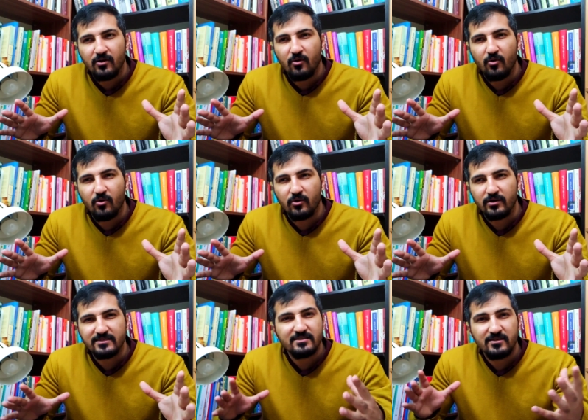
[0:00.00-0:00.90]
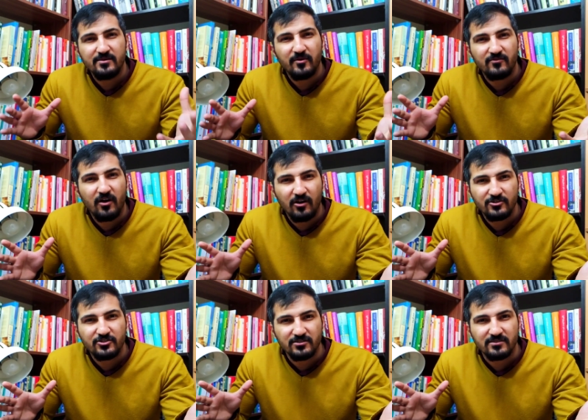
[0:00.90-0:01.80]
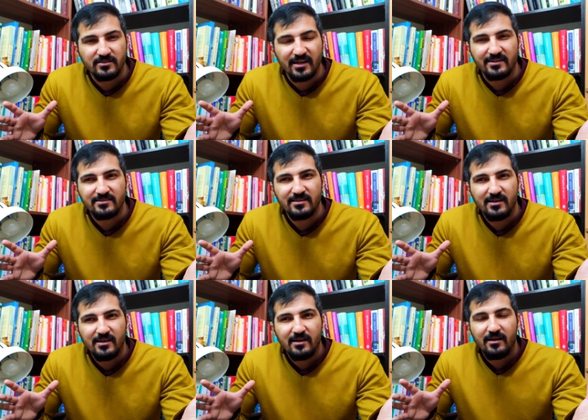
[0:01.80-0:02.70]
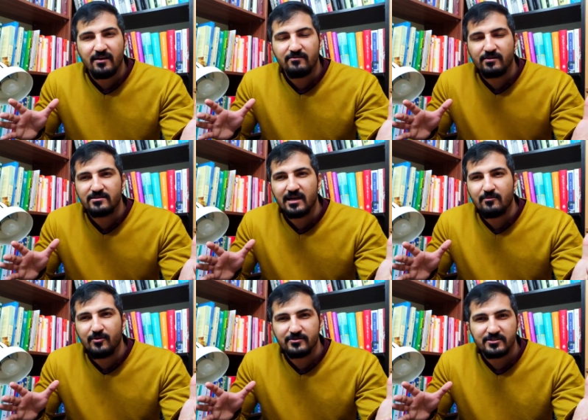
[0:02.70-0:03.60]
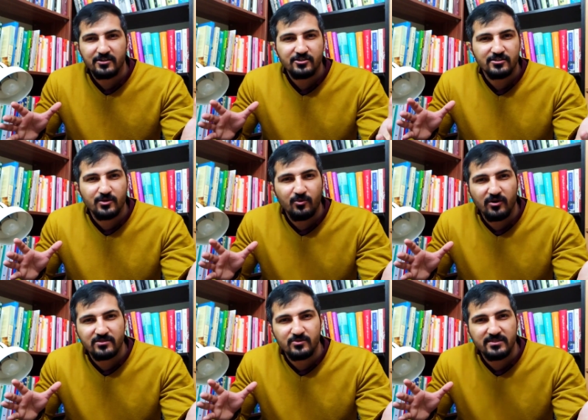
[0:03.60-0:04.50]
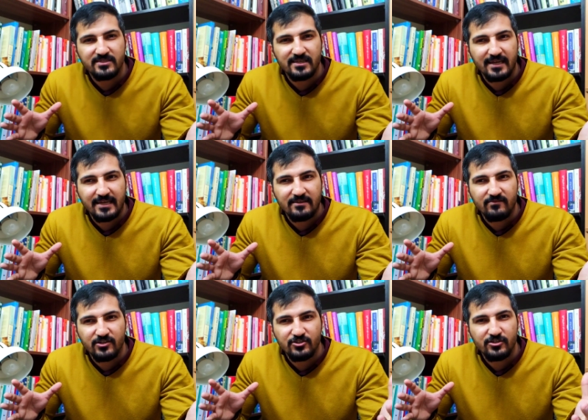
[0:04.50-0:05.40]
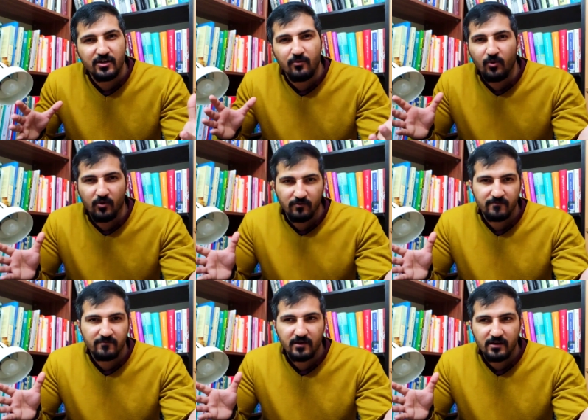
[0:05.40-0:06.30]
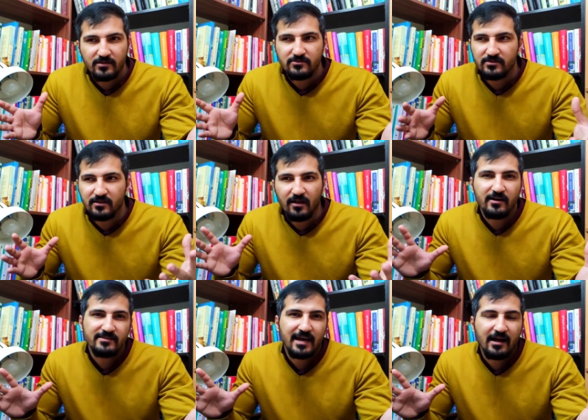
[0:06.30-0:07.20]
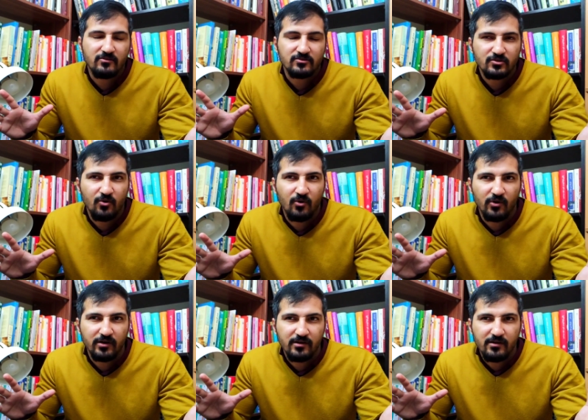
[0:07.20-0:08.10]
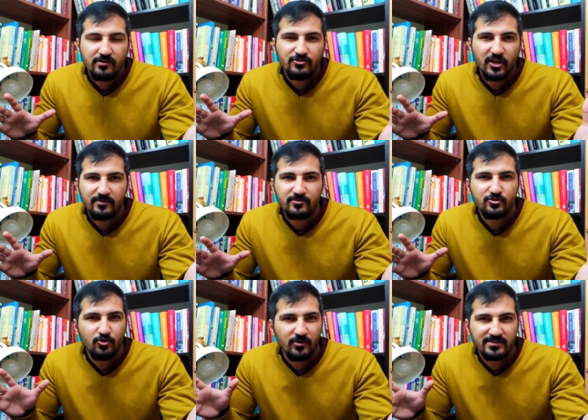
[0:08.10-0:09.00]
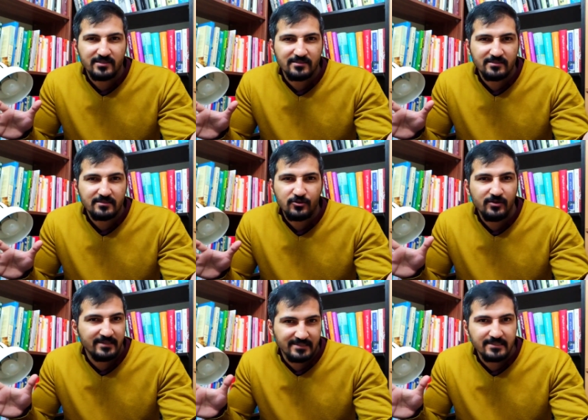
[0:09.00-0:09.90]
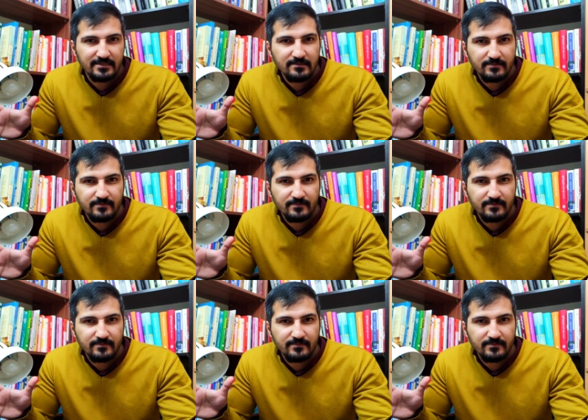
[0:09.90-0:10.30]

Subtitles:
or stream of consciousness, for example, such as the ones we see in Virginia Woolf, To the Lighthouse, or James Joyce's Ulysses.